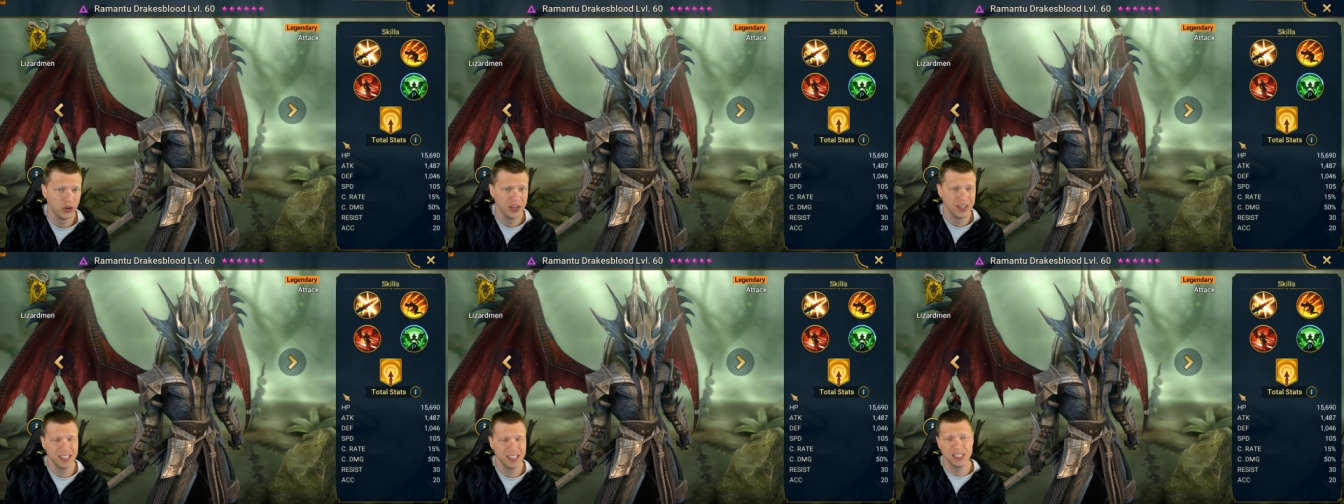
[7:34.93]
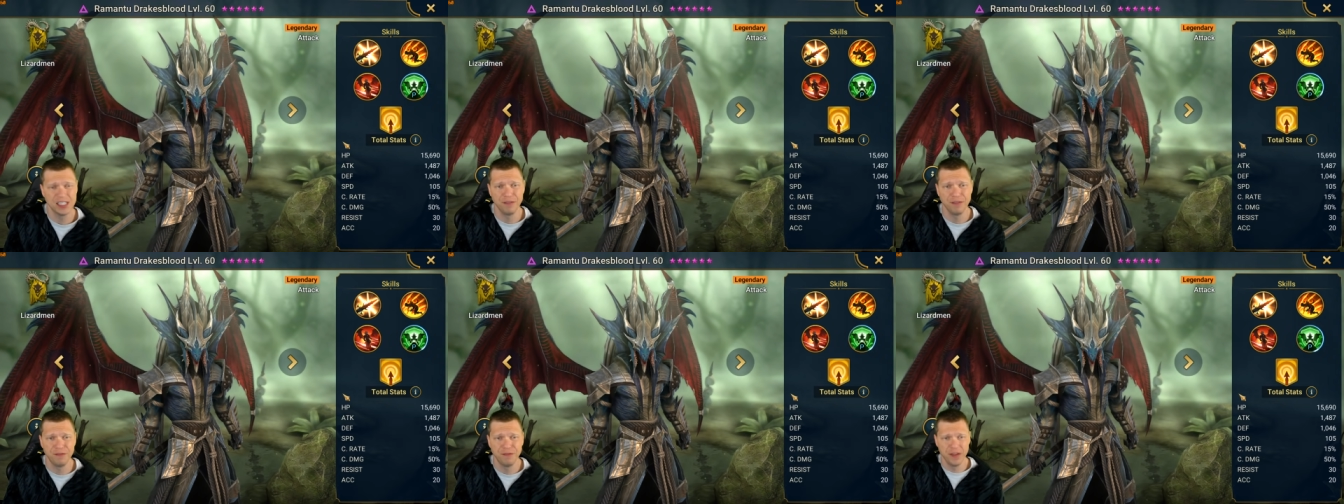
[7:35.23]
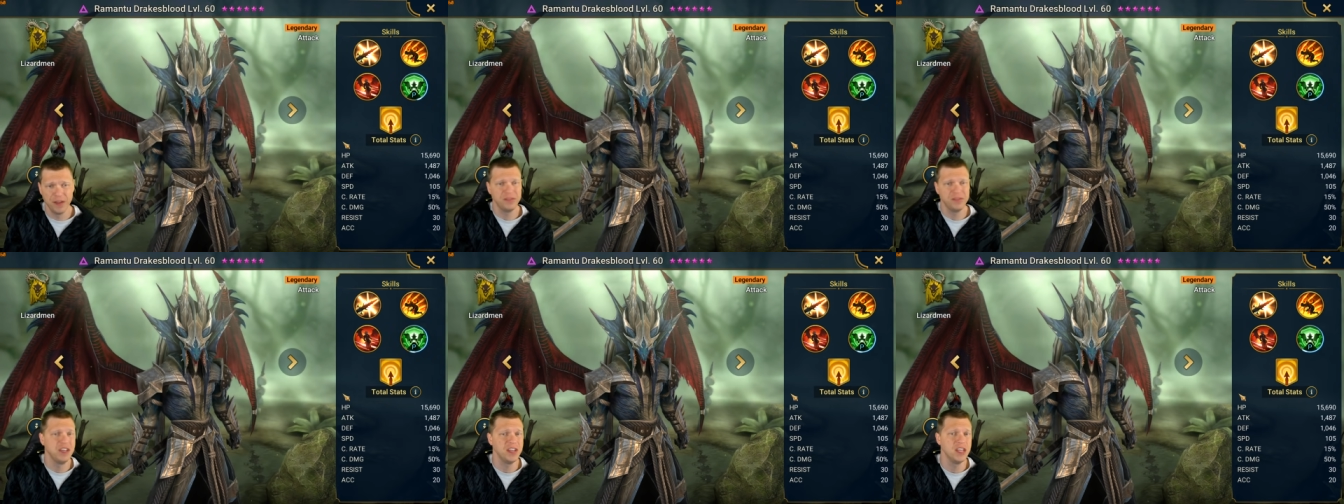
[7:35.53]
He gets the
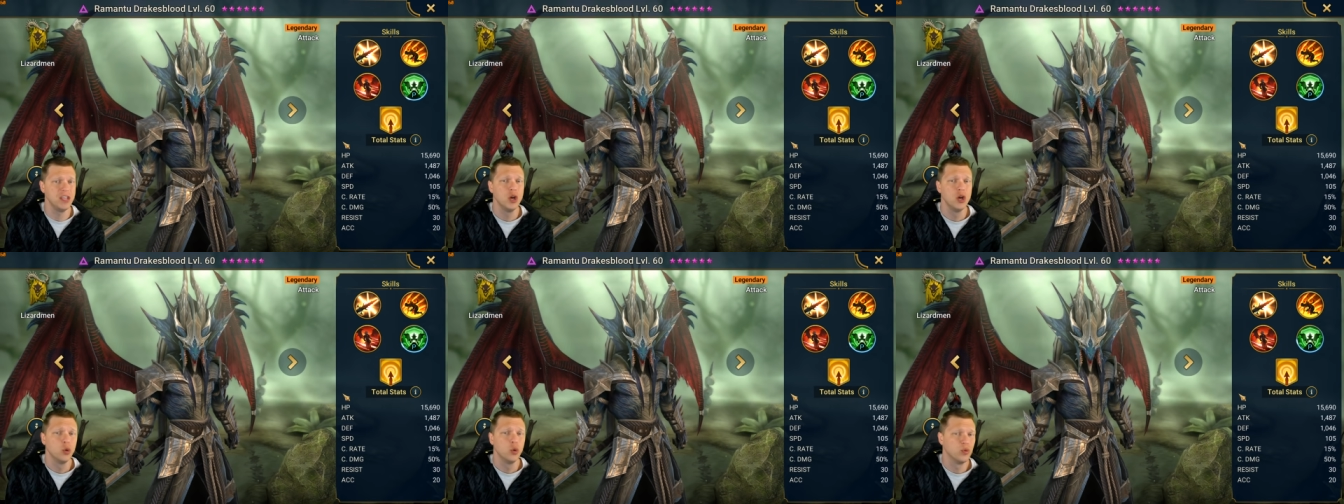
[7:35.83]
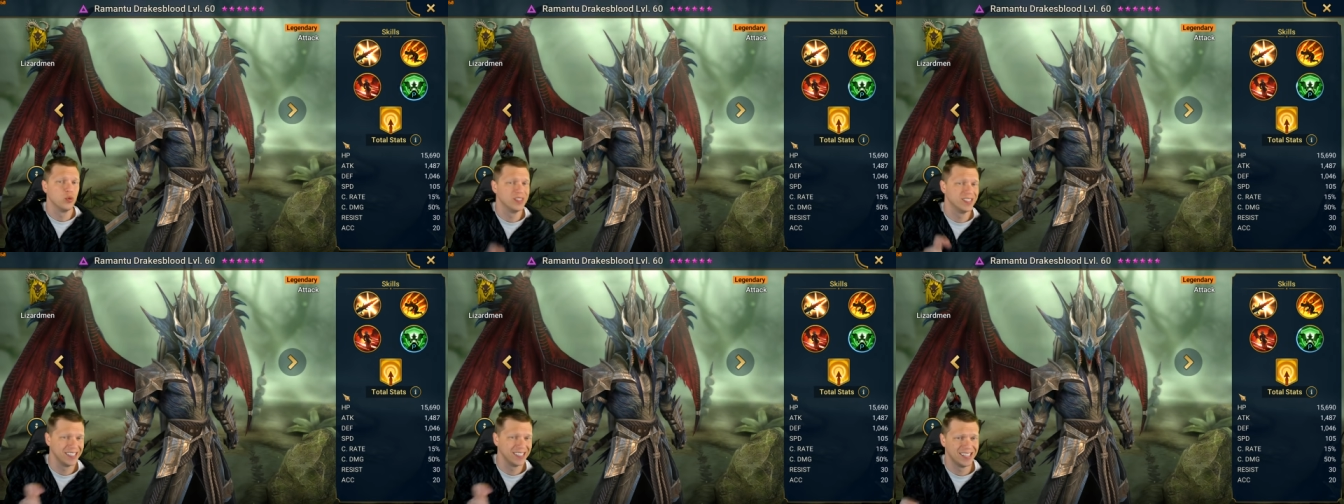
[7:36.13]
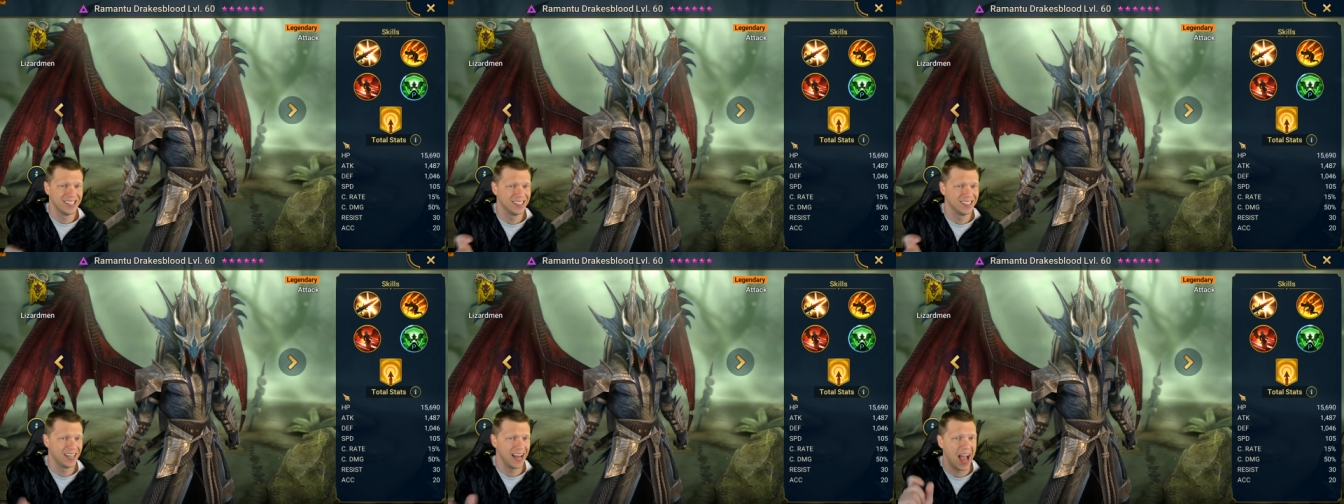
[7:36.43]
50
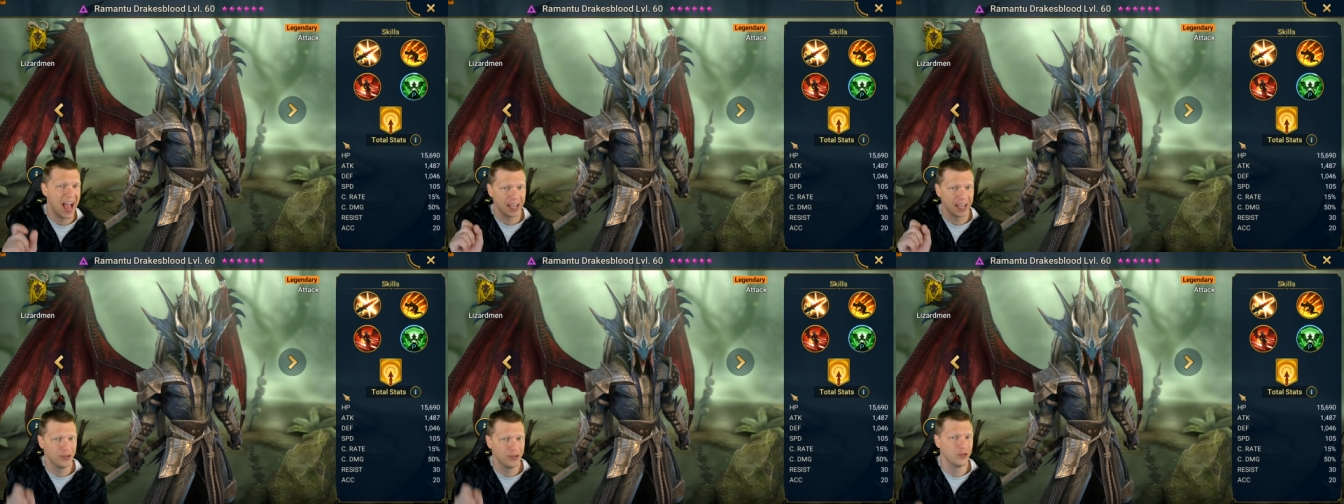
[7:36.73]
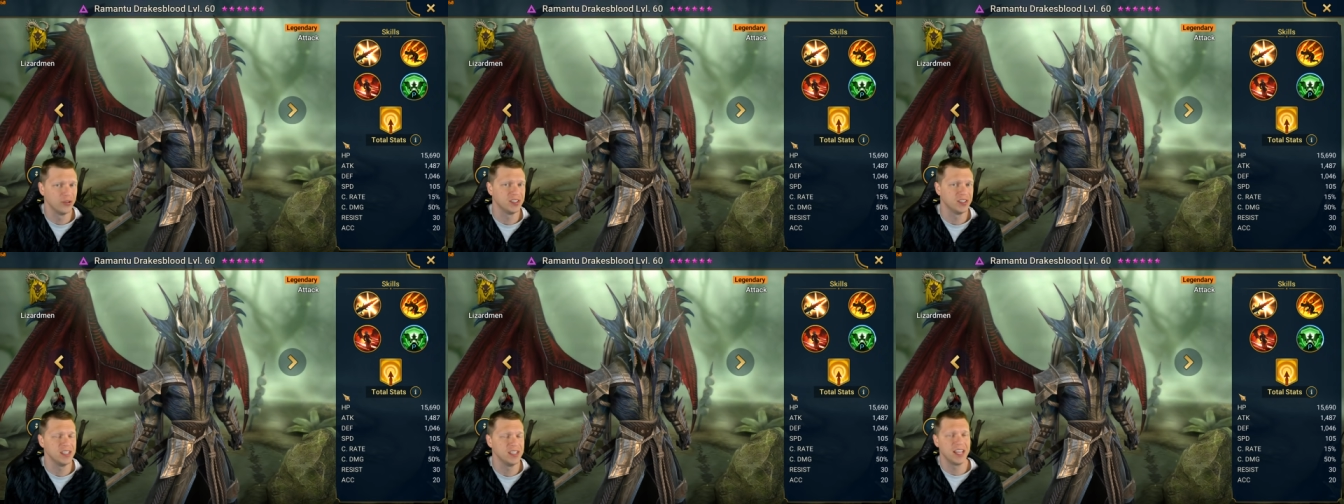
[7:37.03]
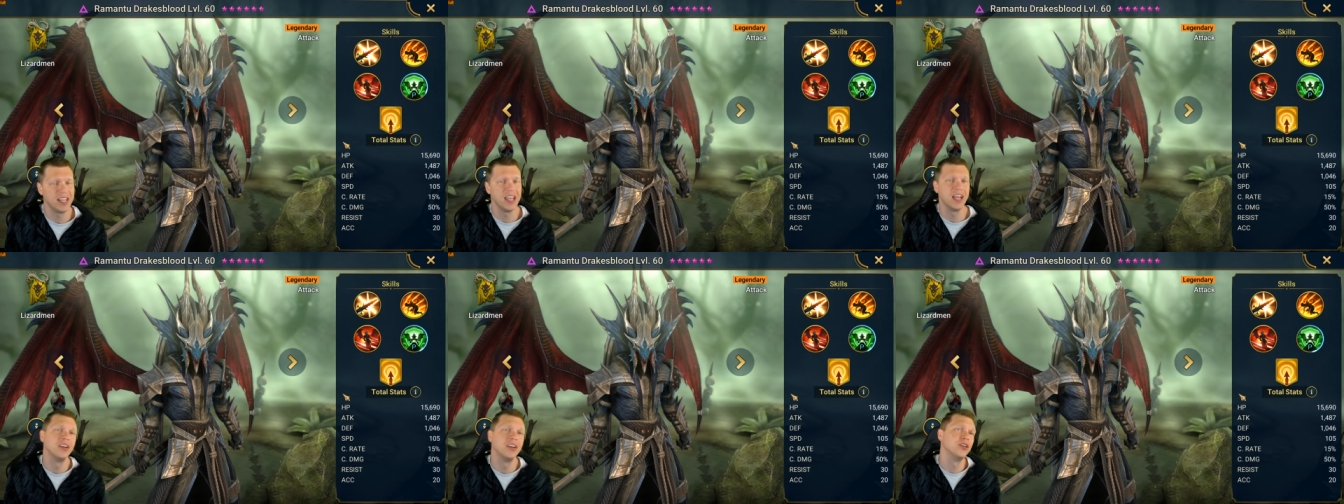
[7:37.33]
resistance and accuracy
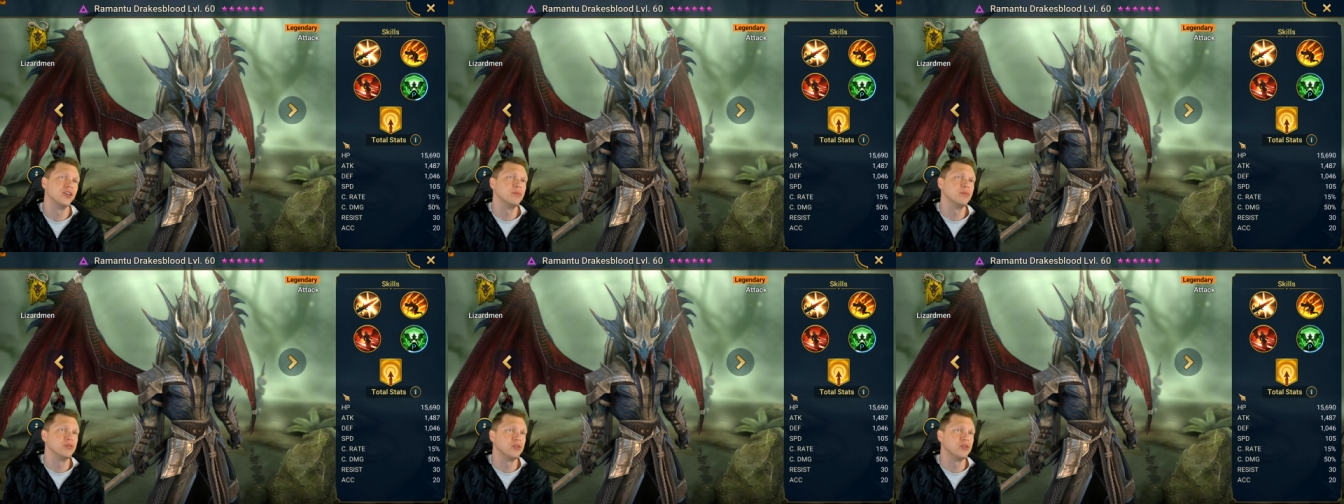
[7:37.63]
tandem.